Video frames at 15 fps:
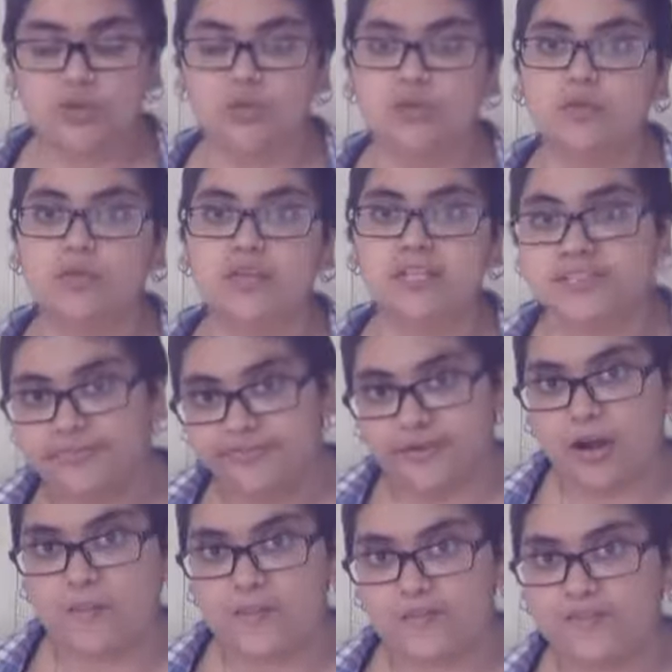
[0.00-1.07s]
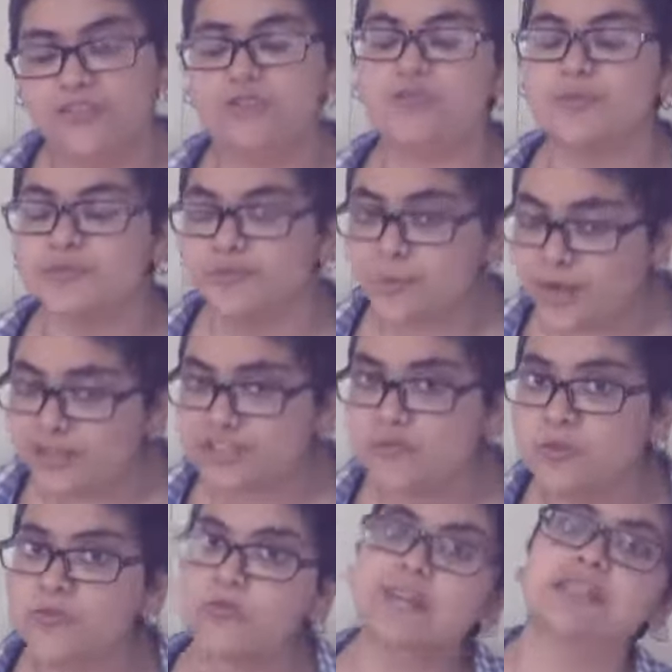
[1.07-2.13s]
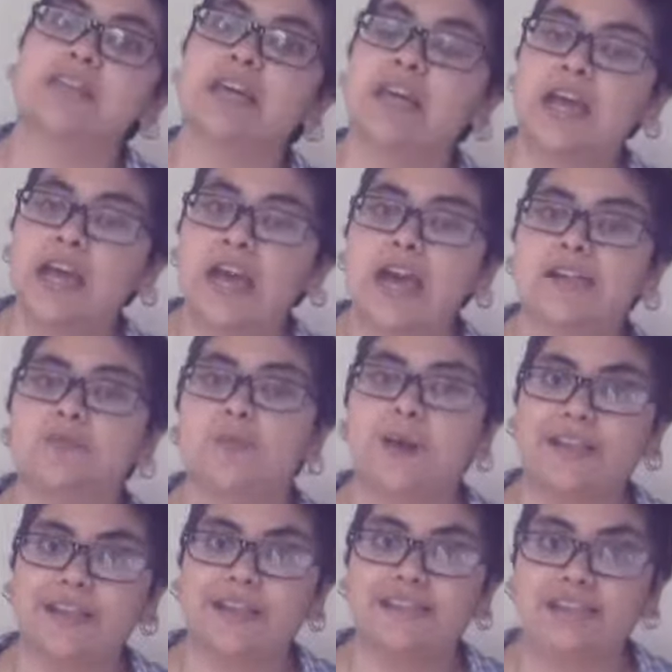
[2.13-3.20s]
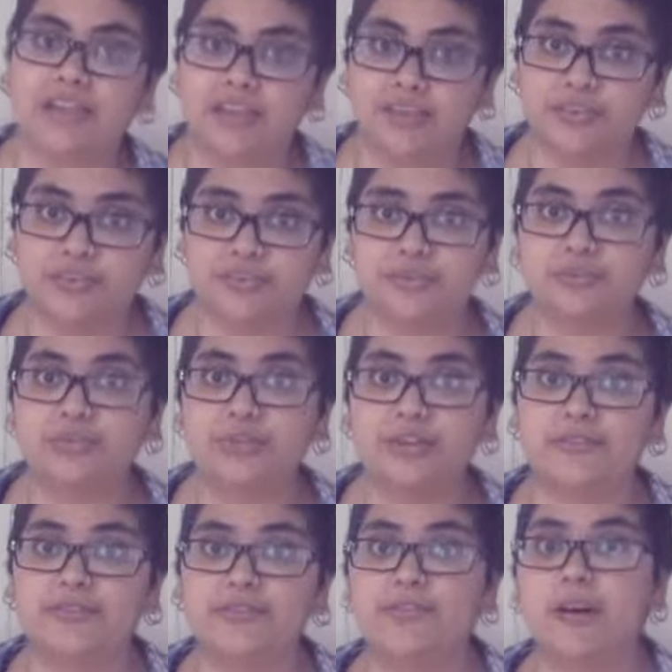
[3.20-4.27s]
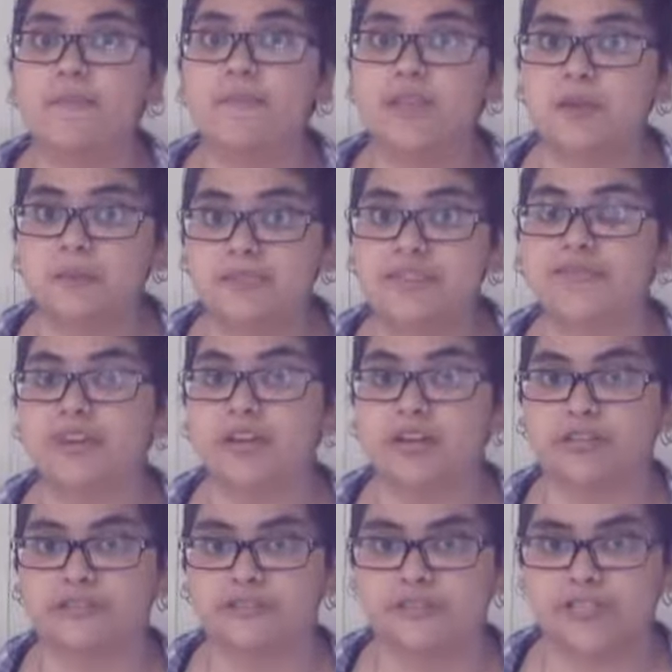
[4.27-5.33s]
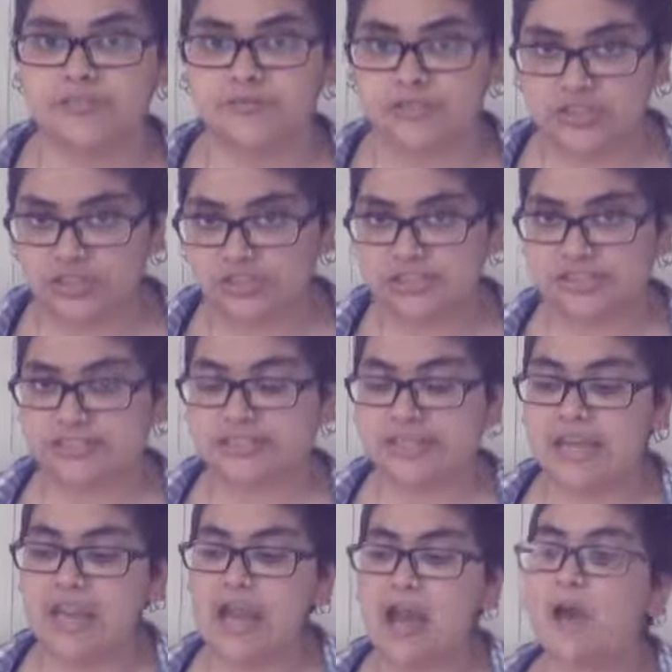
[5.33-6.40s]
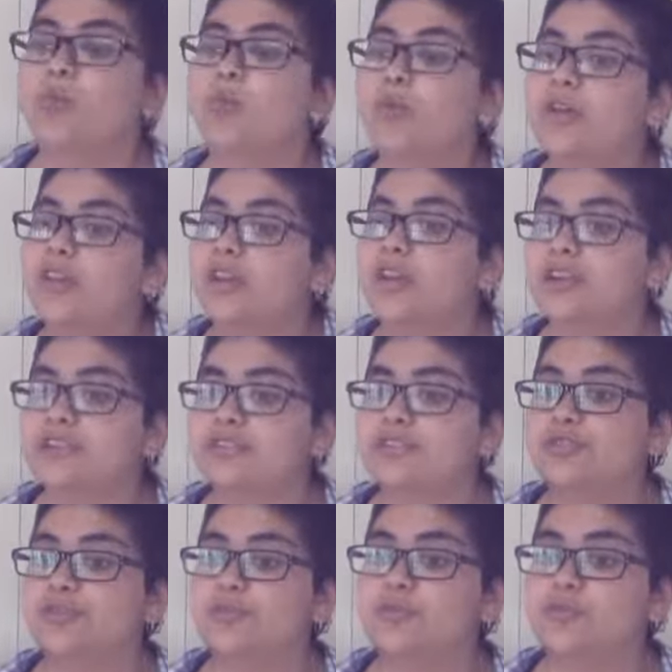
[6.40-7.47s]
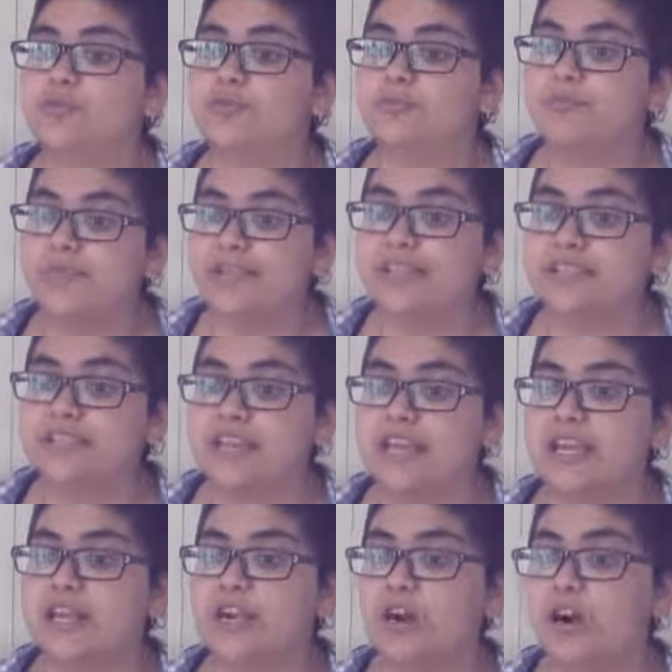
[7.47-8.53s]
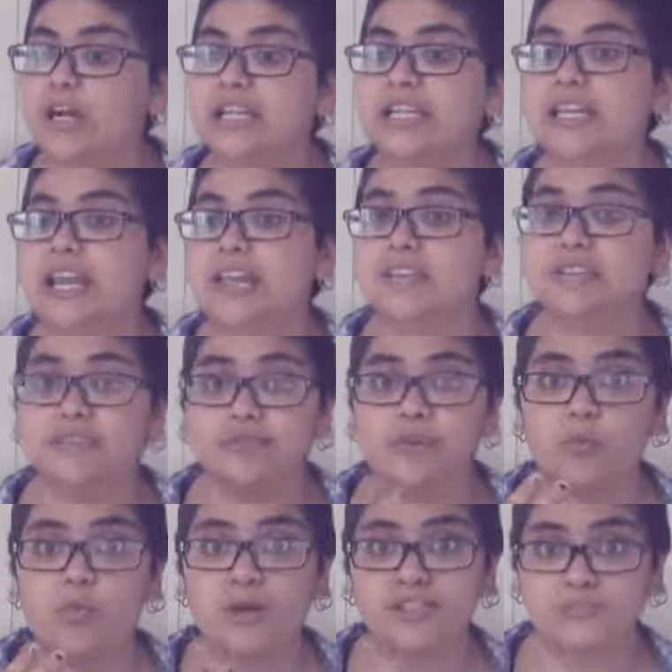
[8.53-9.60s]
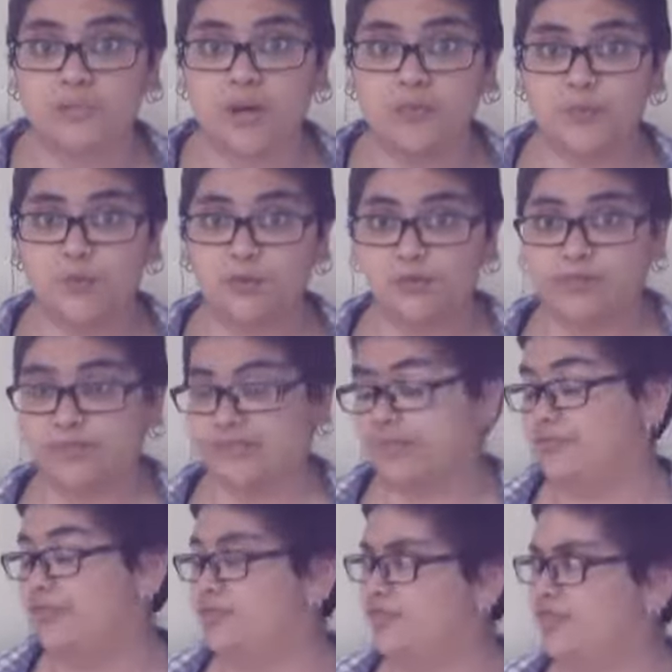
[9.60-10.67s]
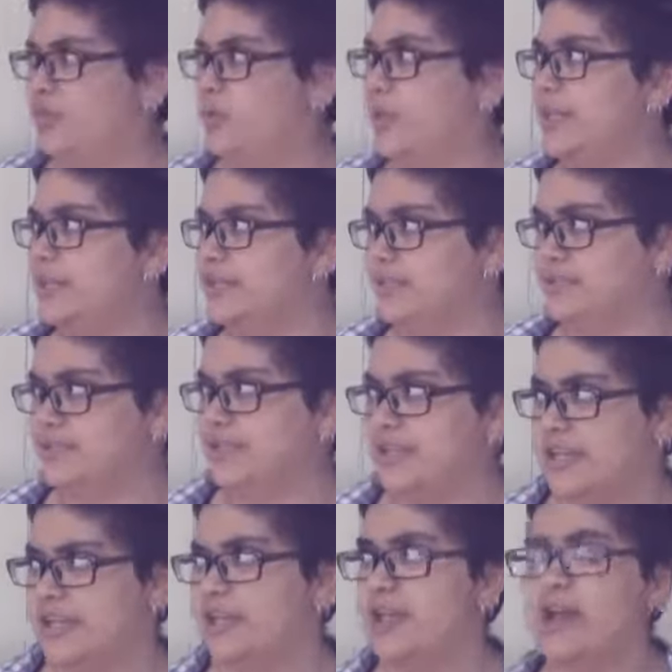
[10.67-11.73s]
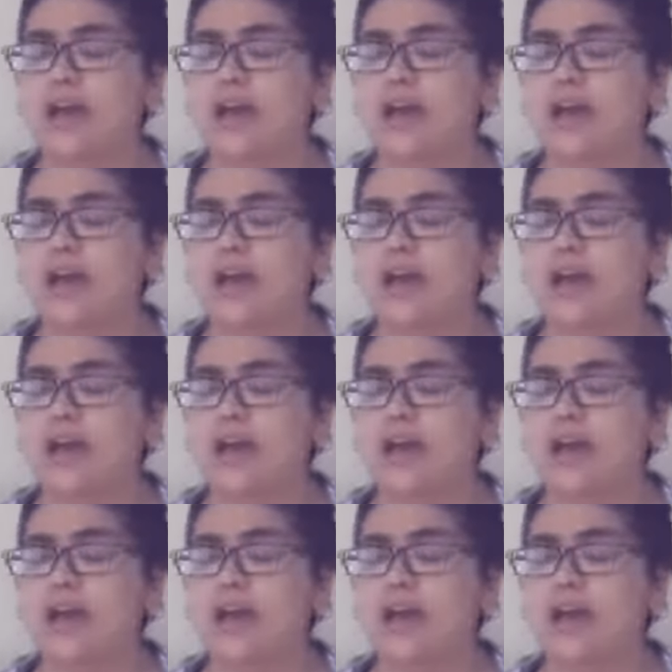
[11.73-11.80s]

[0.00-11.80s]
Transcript: who is from the Fiji Women's Rights Movement, as well as Ethel Suri from the Pacific Conference of Churches. We got to meet a colleague actually from West Papua, which was quite interesting,